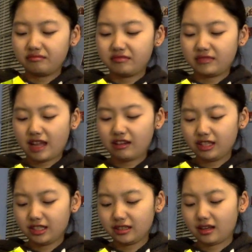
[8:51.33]
Now
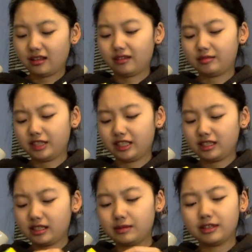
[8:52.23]
there's not a lot of
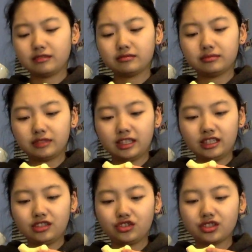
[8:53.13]
banana smell. I
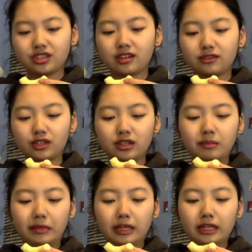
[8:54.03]
think it's just covered
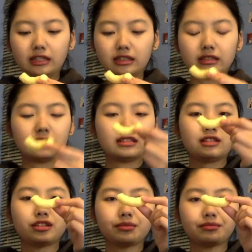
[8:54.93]
in banana
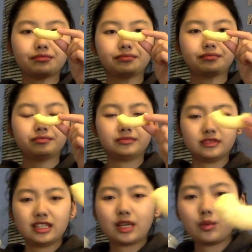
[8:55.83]
syrup.
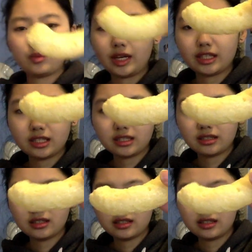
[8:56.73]
It's like white
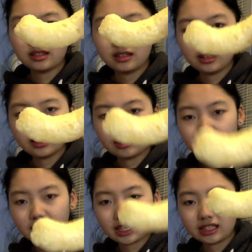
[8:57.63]
on the
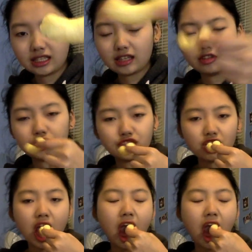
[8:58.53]
outside and yellowish.